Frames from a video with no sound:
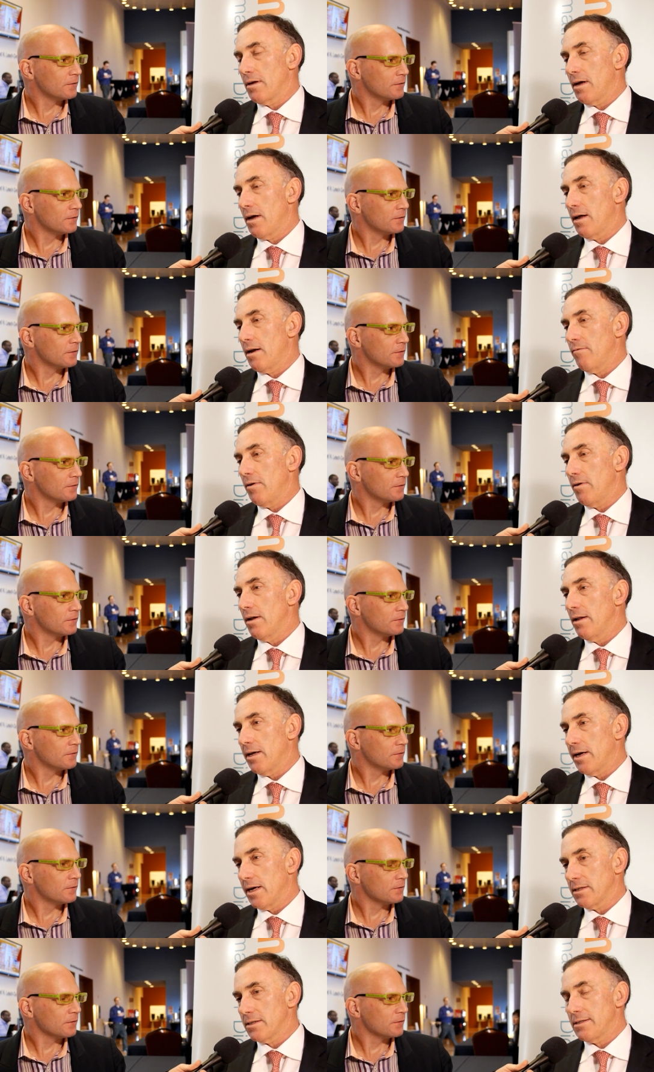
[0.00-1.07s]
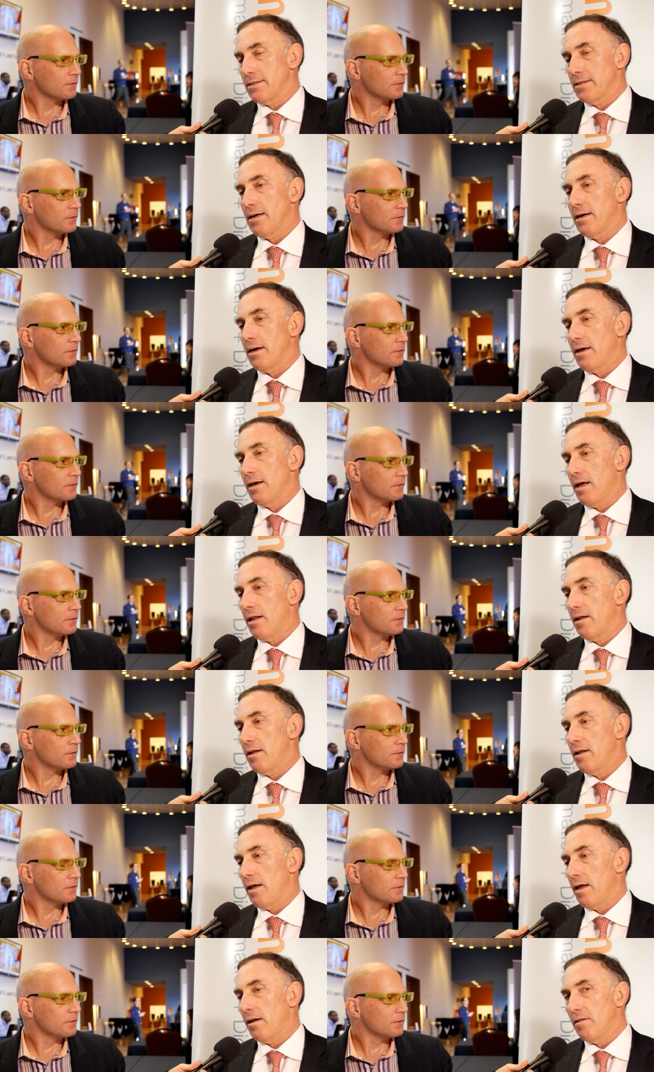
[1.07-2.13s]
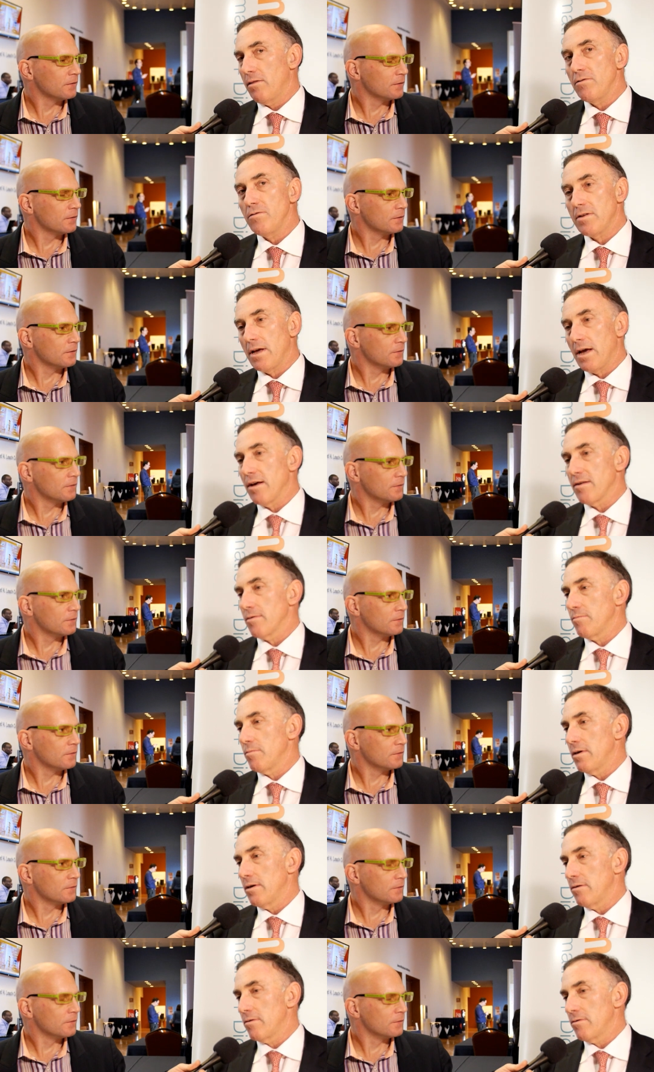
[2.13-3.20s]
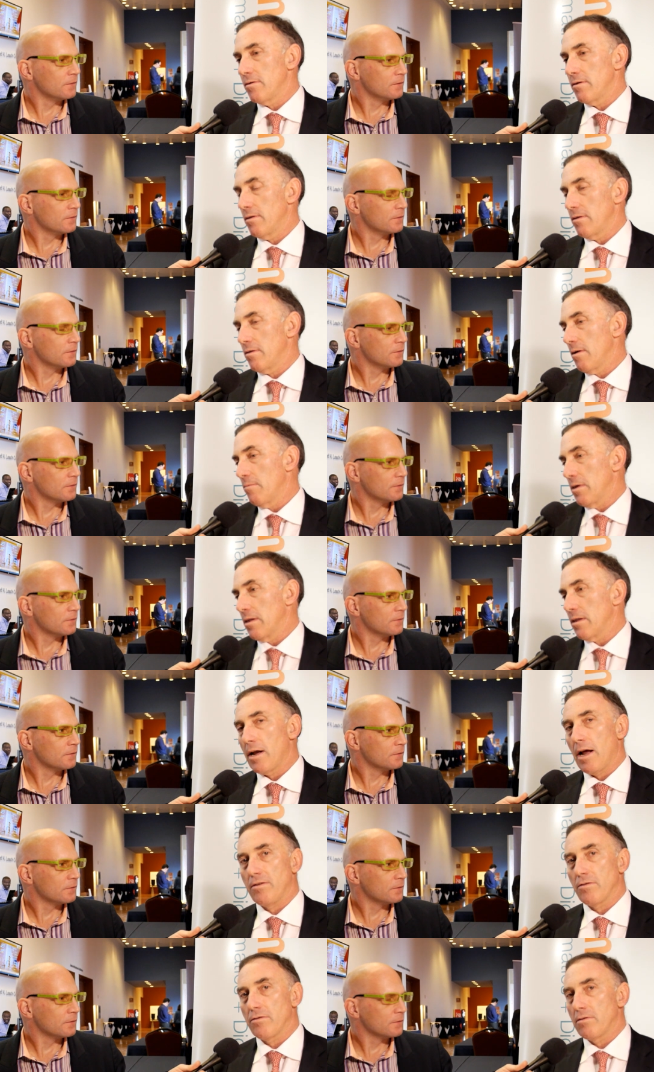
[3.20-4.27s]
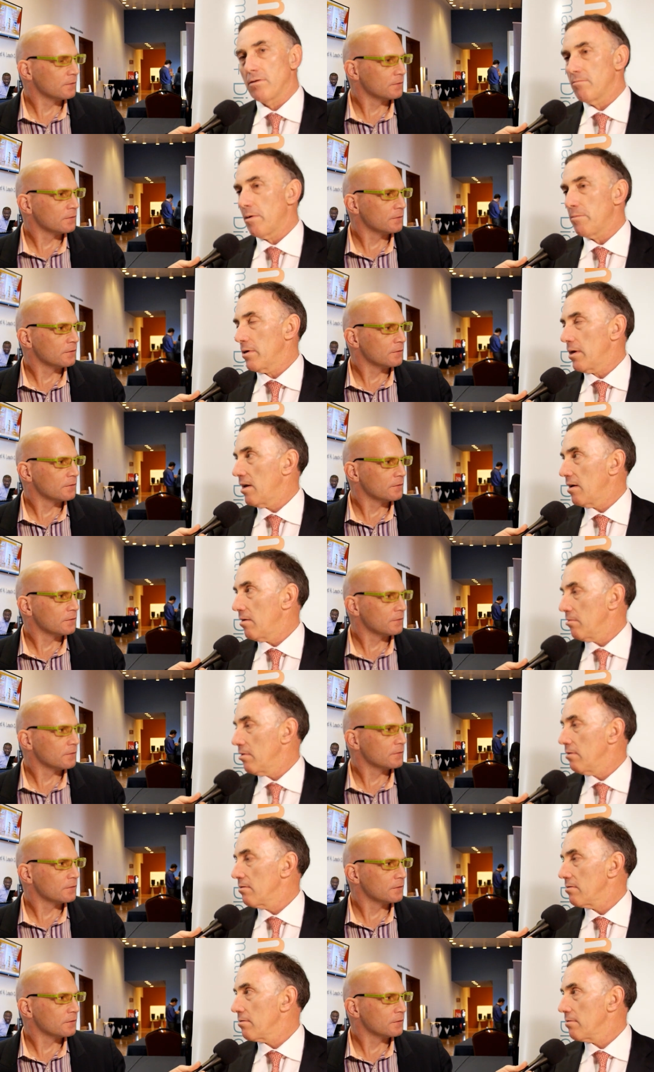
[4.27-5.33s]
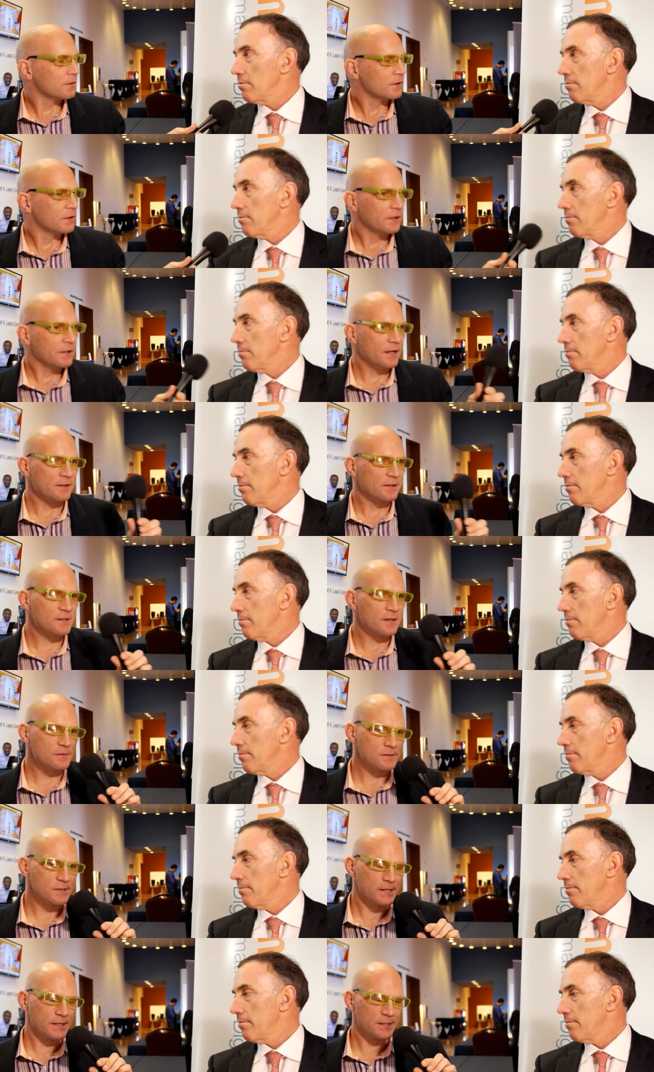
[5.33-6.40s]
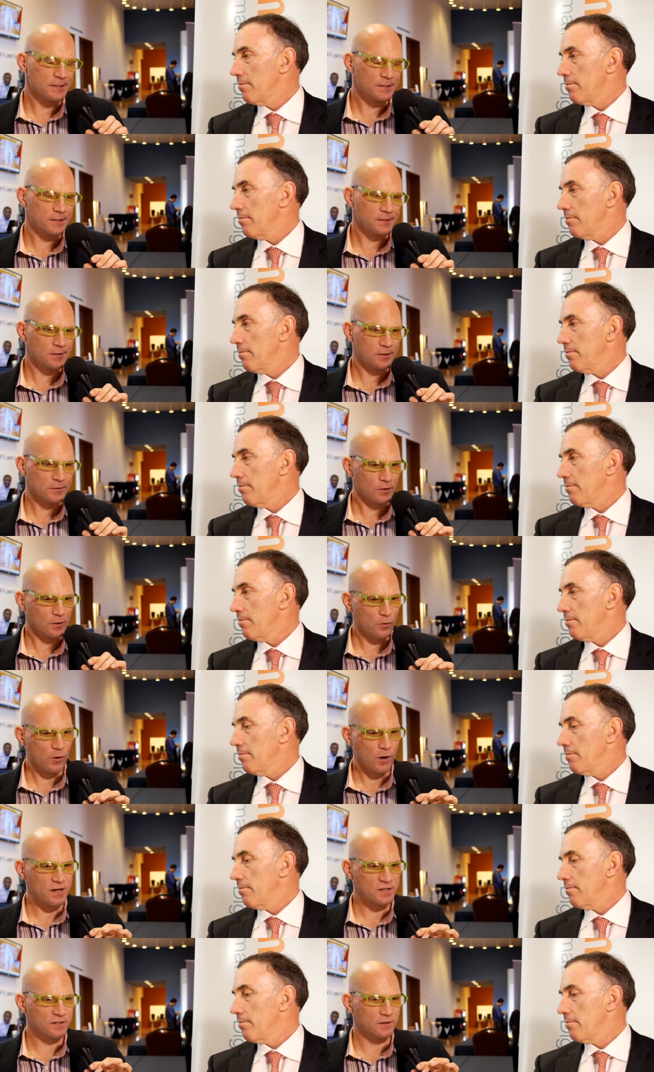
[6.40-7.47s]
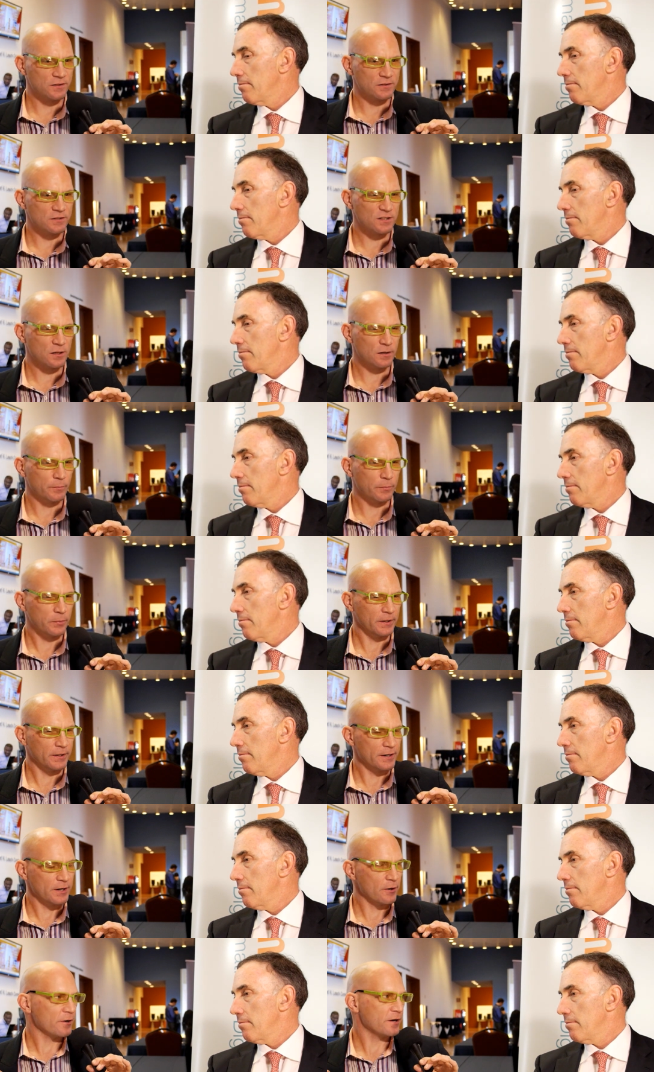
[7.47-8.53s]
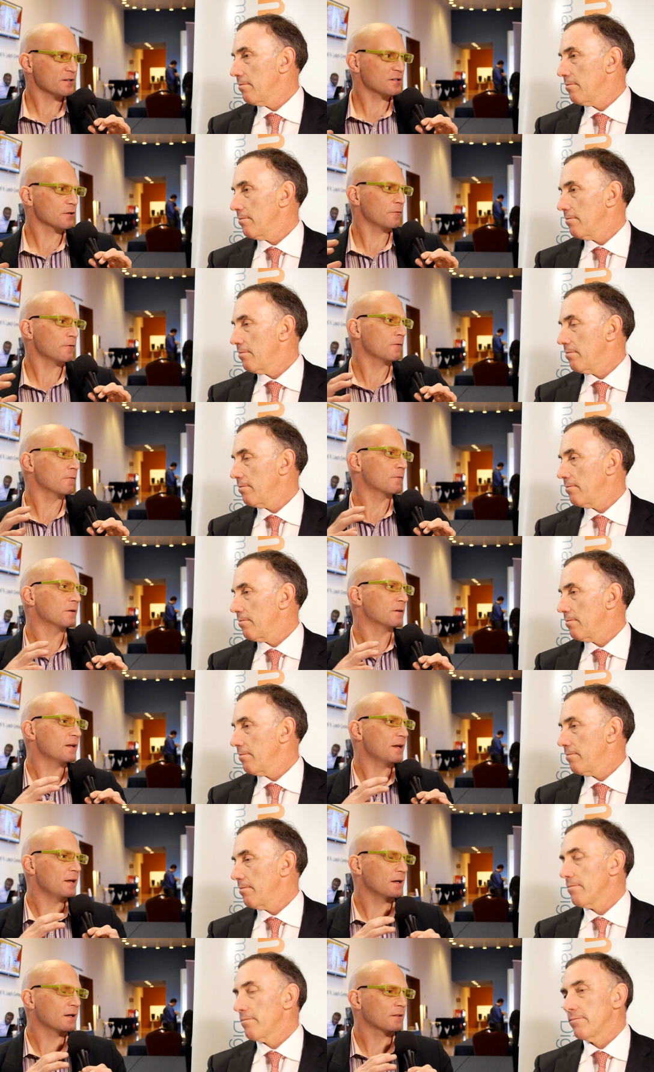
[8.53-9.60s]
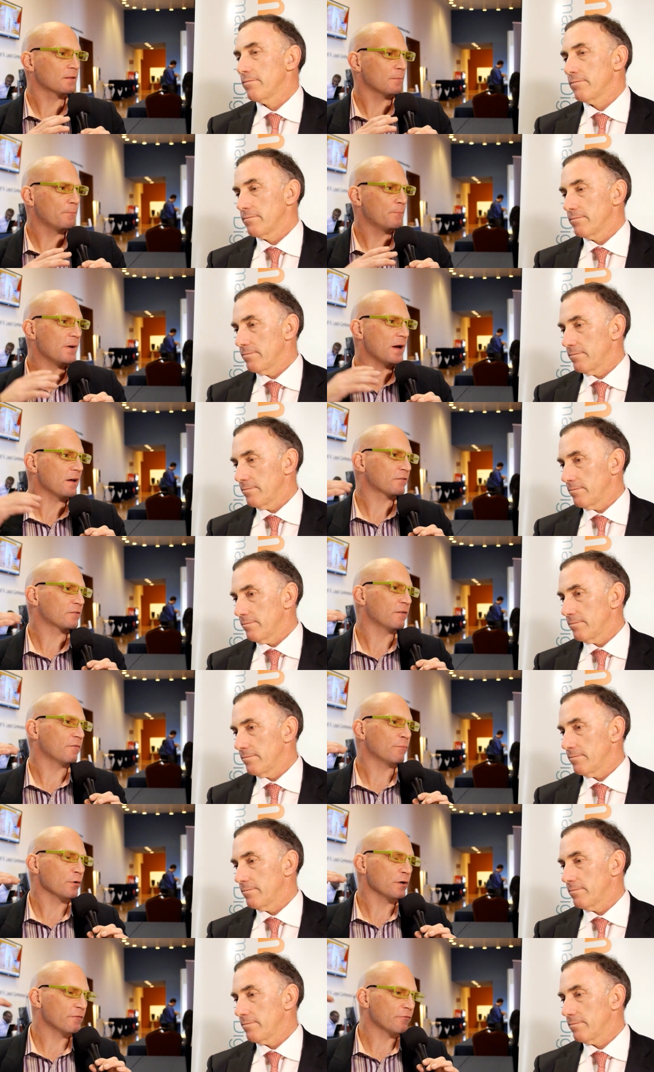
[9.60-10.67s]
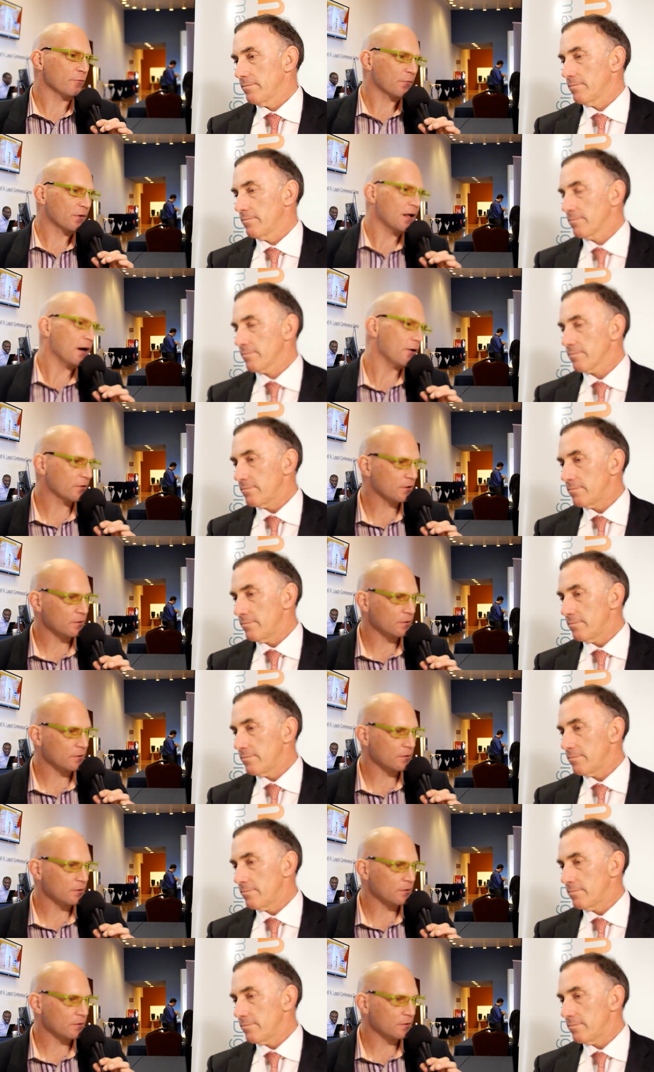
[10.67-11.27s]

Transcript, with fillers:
Speaker 1: kind of intellects uh, and, and enthusiasm is something that I just couldn't replicate anywhere else.
Speaker 2: Yeah, it sounds like it's, it's also cross-disciplinary, so you can take the best of breed from cloud